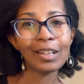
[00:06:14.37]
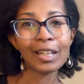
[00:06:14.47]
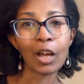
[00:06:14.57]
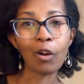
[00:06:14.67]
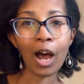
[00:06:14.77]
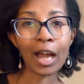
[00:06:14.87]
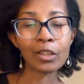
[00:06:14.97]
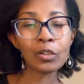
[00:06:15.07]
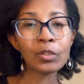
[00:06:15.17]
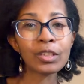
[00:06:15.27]
Now, I
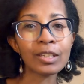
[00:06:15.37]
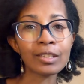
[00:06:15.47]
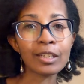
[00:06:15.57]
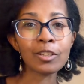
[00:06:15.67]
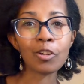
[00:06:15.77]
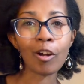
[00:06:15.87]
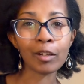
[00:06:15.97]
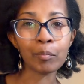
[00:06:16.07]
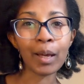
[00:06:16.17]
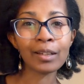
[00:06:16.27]
use a seed
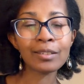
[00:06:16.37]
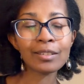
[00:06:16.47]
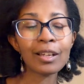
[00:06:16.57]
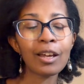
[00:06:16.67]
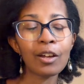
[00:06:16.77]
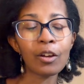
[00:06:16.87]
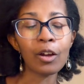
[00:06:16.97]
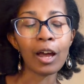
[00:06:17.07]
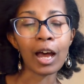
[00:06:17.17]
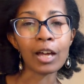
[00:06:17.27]
starting mix,
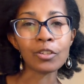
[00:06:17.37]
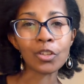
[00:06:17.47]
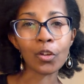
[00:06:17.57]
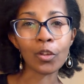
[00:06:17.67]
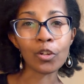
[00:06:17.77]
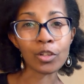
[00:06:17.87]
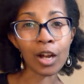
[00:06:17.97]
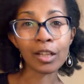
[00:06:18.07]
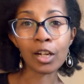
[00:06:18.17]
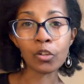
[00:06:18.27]
so there's not
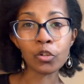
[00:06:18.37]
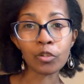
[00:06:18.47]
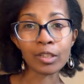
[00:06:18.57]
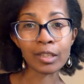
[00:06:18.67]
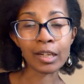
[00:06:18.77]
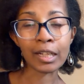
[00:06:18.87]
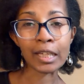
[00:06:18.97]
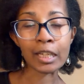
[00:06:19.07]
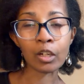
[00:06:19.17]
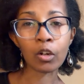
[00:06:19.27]
a lot of nutrients in
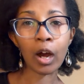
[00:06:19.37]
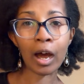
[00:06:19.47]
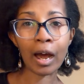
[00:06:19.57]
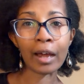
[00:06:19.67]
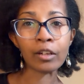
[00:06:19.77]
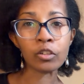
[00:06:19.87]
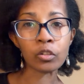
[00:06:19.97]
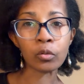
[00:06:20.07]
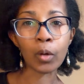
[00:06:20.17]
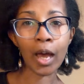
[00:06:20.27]
here. I
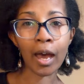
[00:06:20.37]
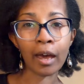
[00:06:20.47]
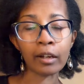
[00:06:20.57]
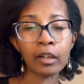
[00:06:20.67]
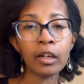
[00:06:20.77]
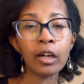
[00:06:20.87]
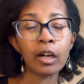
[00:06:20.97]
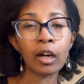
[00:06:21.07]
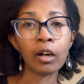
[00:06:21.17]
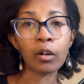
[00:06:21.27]
do add
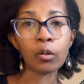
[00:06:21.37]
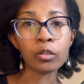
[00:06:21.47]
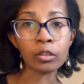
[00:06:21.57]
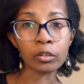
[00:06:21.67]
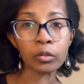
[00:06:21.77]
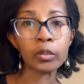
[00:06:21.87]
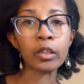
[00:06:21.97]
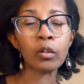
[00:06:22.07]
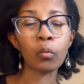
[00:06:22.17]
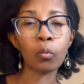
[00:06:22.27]
a
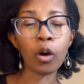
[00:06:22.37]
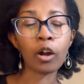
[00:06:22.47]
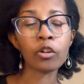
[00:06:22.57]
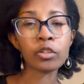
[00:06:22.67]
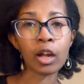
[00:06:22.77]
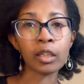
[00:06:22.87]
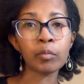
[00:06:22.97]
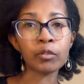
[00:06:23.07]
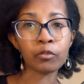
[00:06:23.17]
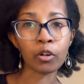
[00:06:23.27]
diluted
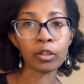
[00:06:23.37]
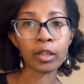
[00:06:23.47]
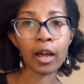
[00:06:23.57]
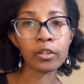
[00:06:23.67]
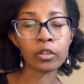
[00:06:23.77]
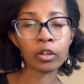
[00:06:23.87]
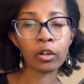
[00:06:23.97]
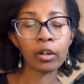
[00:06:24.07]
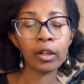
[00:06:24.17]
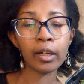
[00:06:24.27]
water-soluble fertilizer
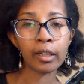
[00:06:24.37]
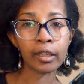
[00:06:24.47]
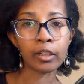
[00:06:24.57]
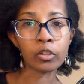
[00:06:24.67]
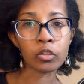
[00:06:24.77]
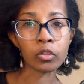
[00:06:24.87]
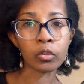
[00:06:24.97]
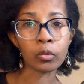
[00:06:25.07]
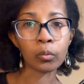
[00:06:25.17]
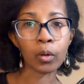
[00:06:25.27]

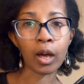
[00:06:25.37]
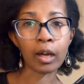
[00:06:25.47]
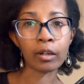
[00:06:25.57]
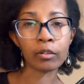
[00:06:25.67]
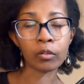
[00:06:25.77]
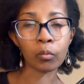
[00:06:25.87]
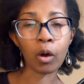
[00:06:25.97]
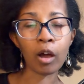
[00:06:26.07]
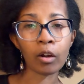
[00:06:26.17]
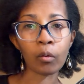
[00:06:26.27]
into the
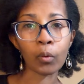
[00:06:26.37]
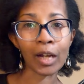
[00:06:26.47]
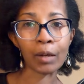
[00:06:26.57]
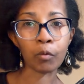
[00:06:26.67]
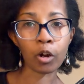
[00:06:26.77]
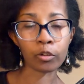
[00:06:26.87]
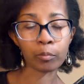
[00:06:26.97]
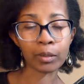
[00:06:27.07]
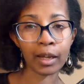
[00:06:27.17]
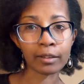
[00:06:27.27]
water when I water the
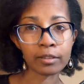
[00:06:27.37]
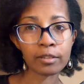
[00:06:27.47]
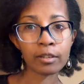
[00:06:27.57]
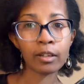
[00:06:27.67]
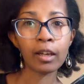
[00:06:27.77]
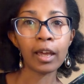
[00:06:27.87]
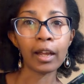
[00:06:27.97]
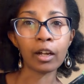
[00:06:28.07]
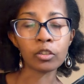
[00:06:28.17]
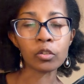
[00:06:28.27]
plants.
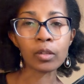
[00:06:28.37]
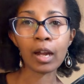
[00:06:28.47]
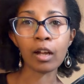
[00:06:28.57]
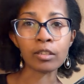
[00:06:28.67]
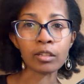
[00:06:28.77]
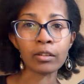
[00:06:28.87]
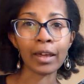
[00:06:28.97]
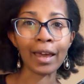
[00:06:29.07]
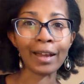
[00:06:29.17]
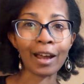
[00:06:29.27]
And I'll do that until they
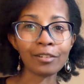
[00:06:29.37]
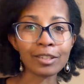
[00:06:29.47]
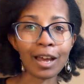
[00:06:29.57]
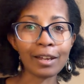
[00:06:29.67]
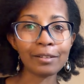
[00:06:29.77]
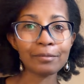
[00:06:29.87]
head outside.